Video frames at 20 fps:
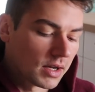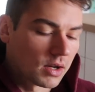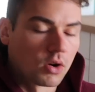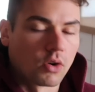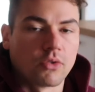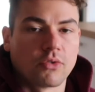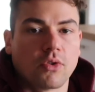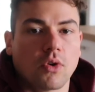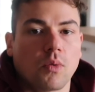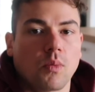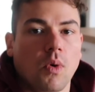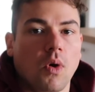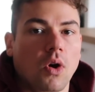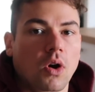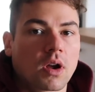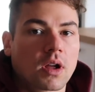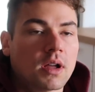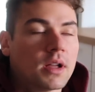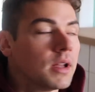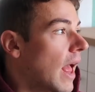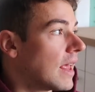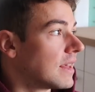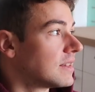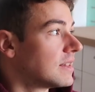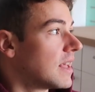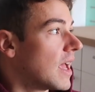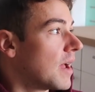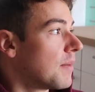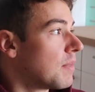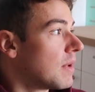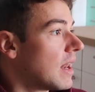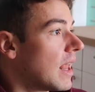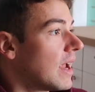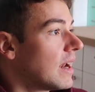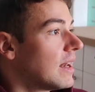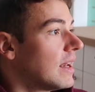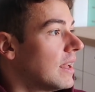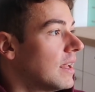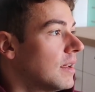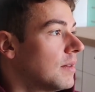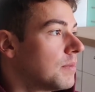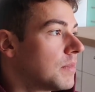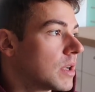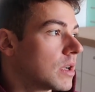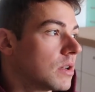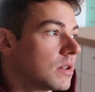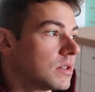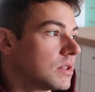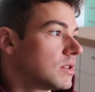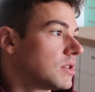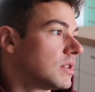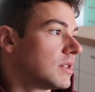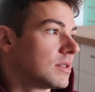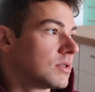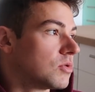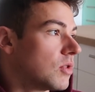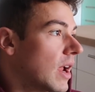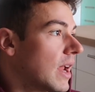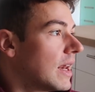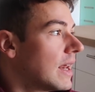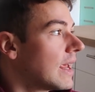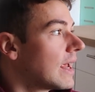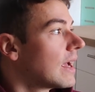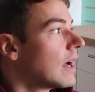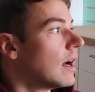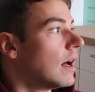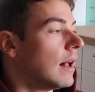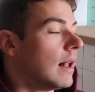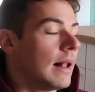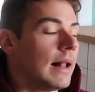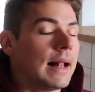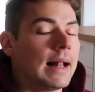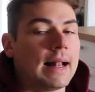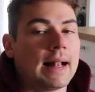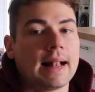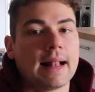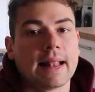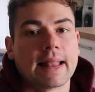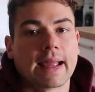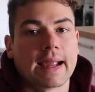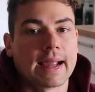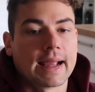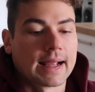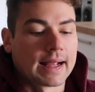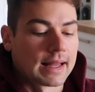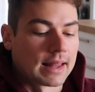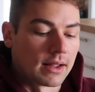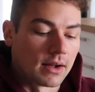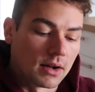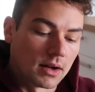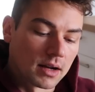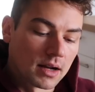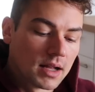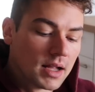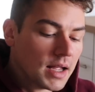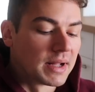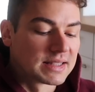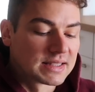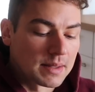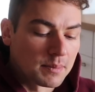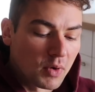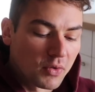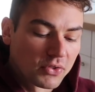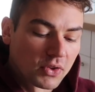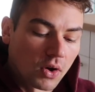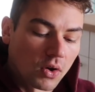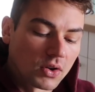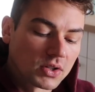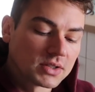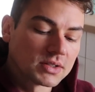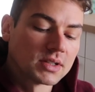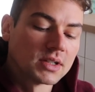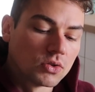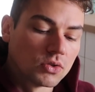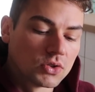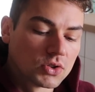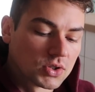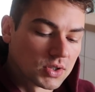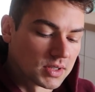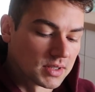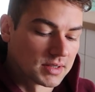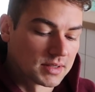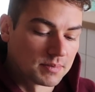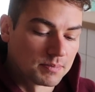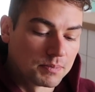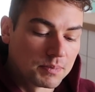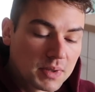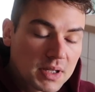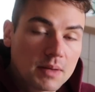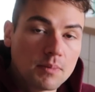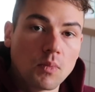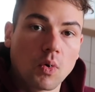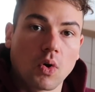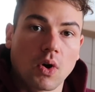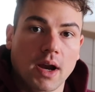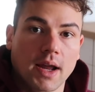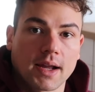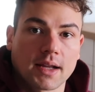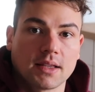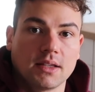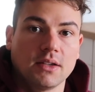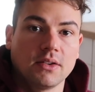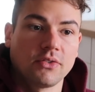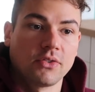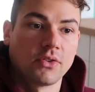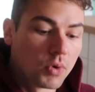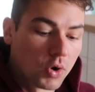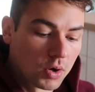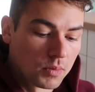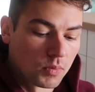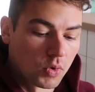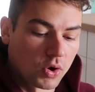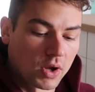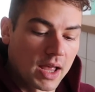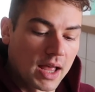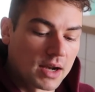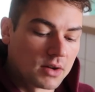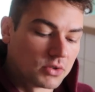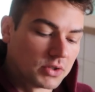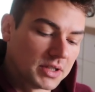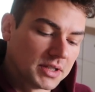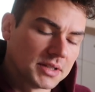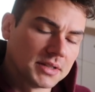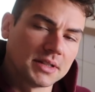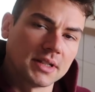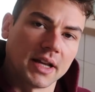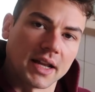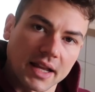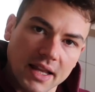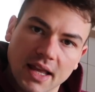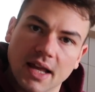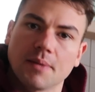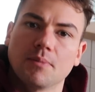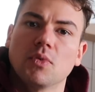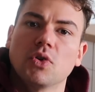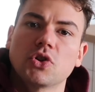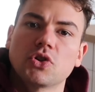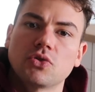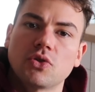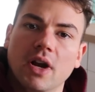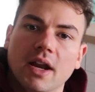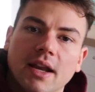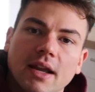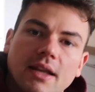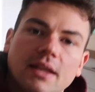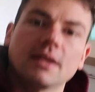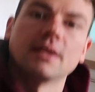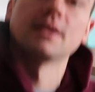and go for a walk. Hasn't happened lately because it's just raining all day long. But some of those to just be more active, burn more calories and get more shredded.